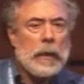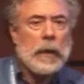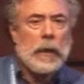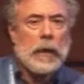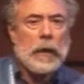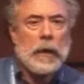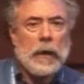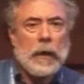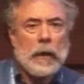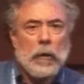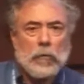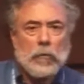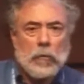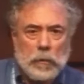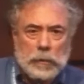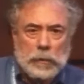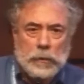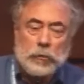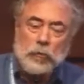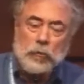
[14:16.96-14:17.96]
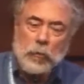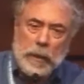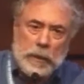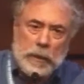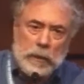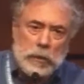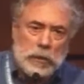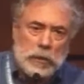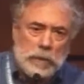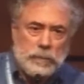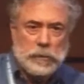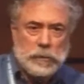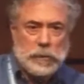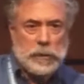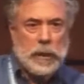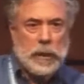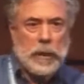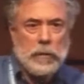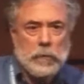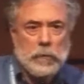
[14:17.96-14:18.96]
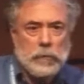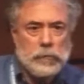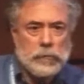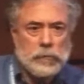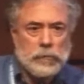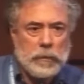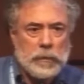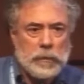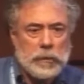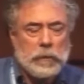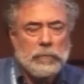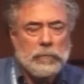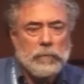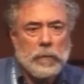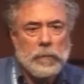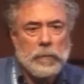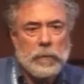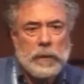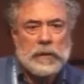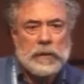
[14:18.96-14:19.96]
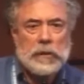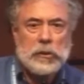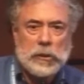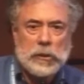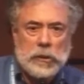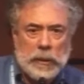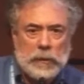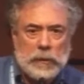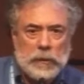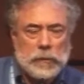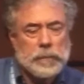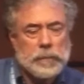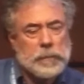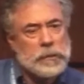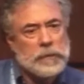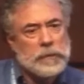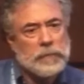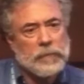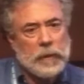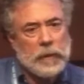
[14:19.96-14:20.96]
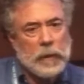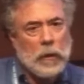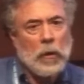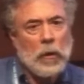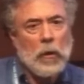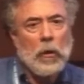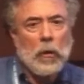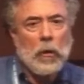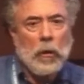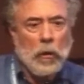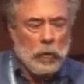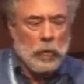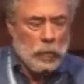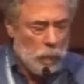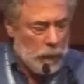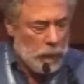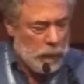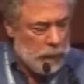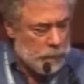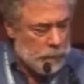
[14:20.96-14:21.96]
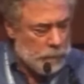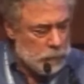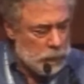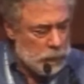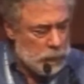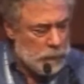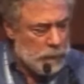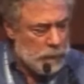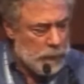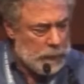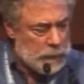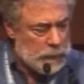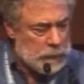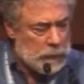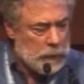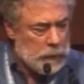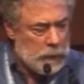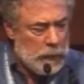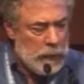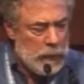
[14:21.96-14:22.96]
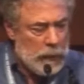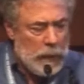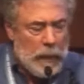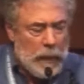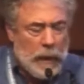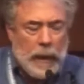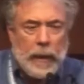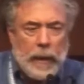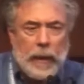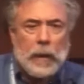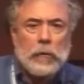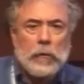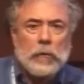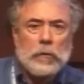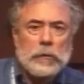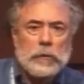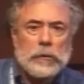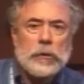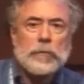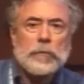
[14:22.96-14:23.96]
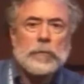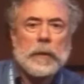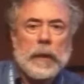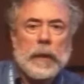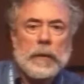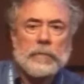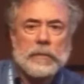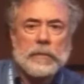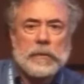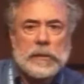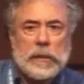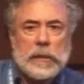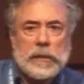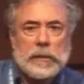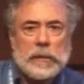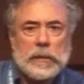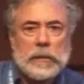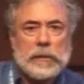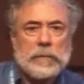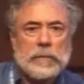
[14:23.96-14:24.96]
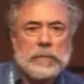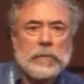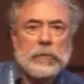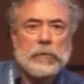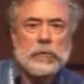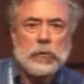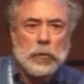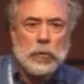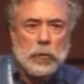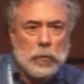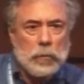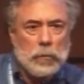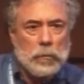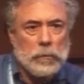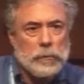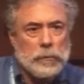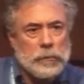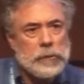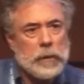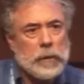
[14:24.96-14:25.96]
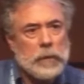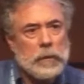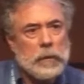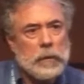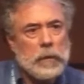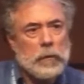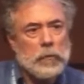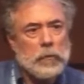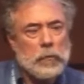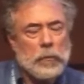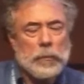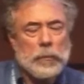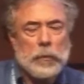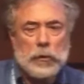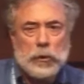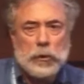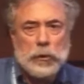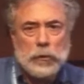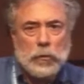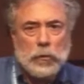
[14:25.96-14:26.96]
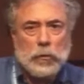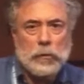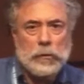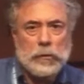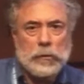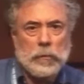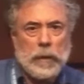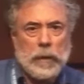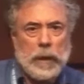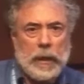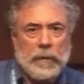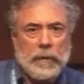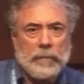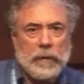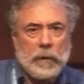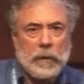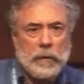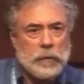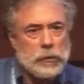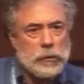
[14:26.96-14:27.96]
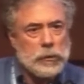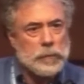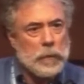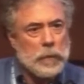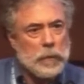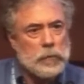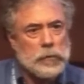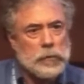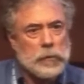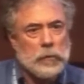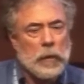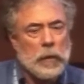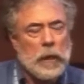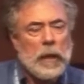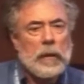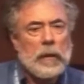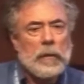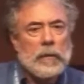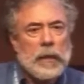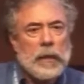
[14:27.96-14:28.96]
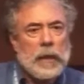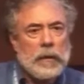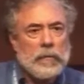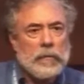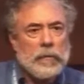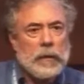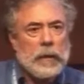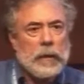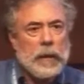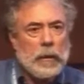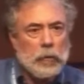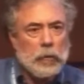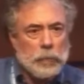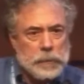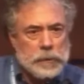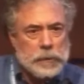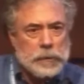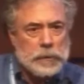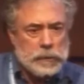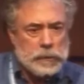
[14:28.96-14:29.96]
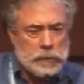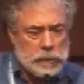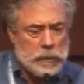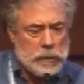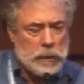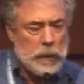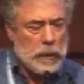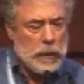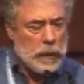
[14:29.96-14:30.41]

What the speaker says: across a range of scales, ranging from the site-specific all the way up to the basin. And I'll also be emphasizing some of the tools and new emerging tools that we have at our disposal that I think helps us